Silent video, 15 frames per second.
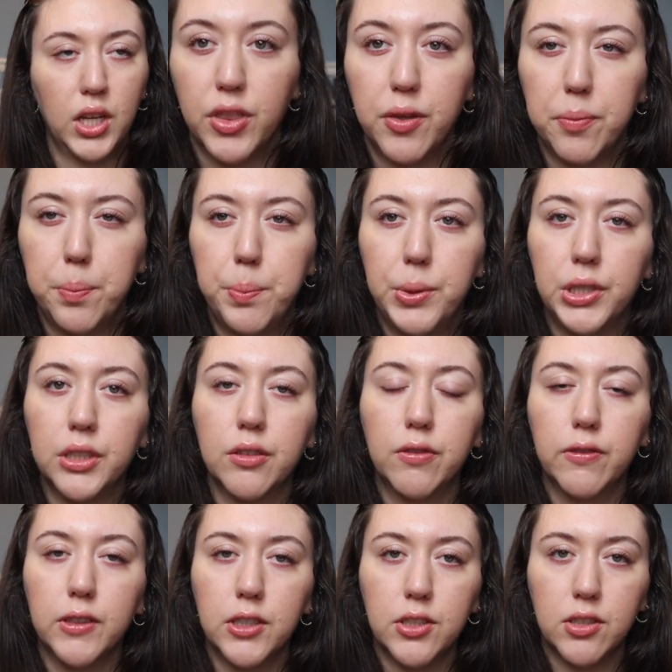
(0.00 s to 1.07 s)
The book
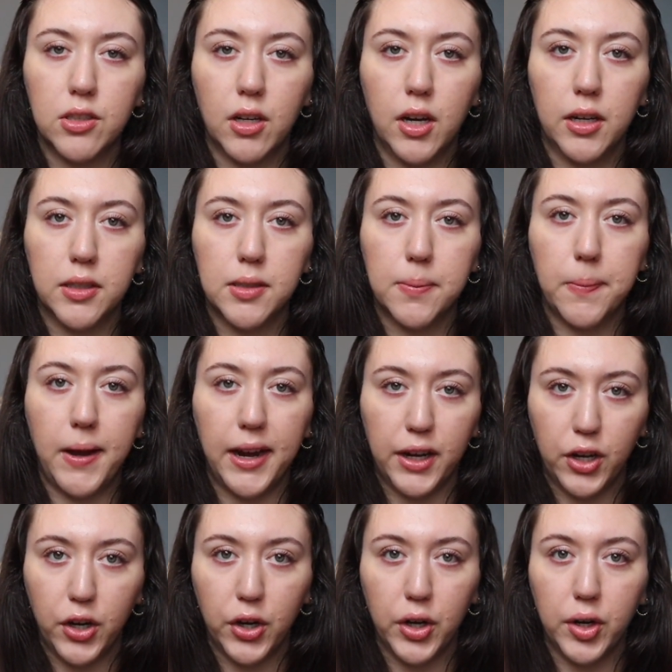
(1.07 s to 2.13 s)
first starts by
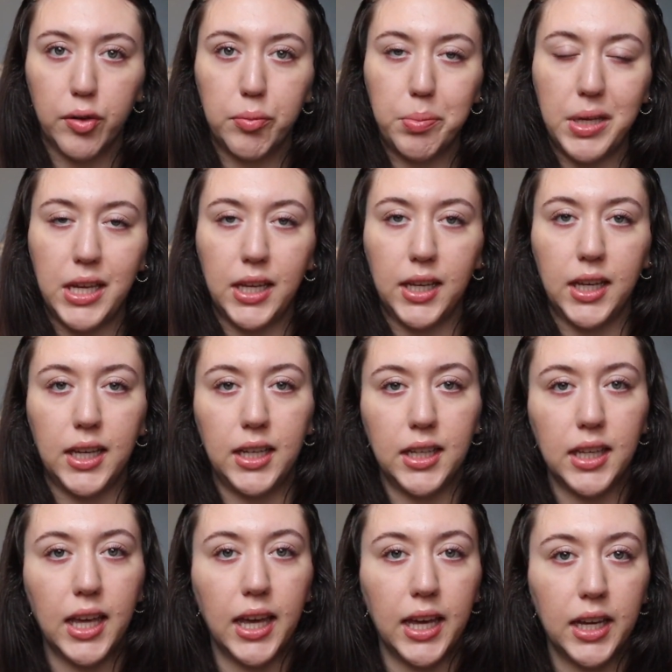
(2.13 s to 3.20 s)
her being
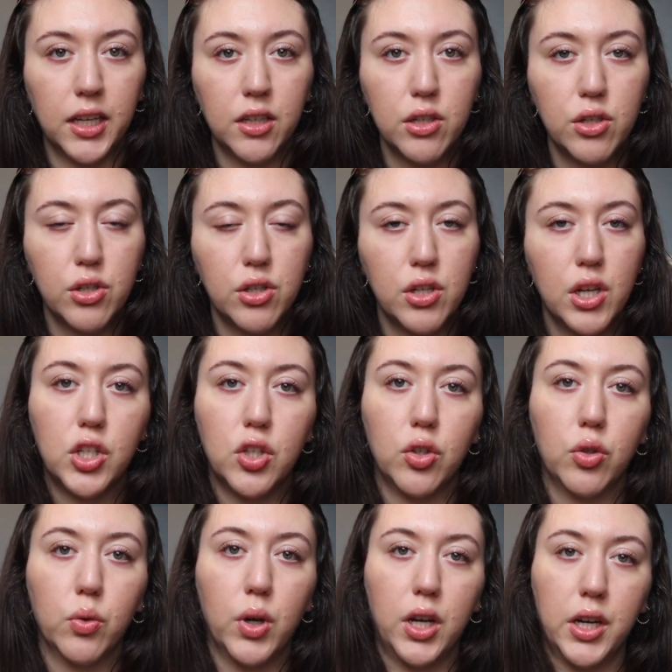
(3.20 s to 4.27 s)
engaged
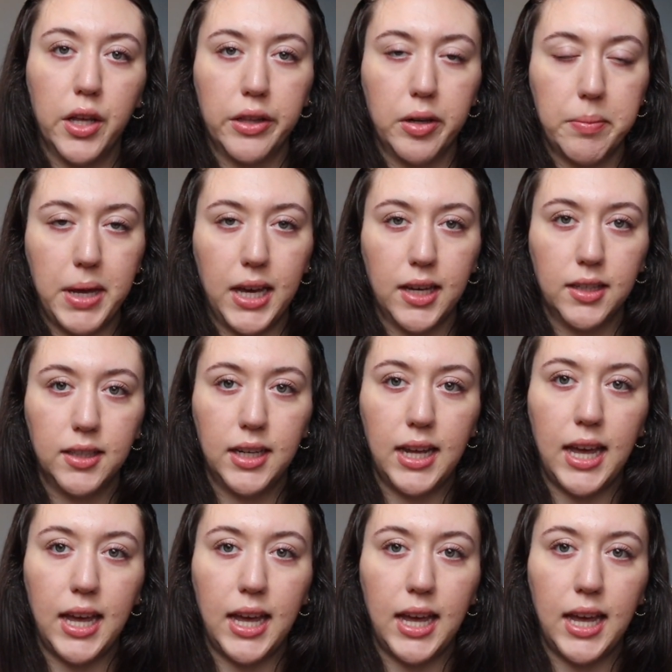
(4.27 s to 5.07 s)
to another man,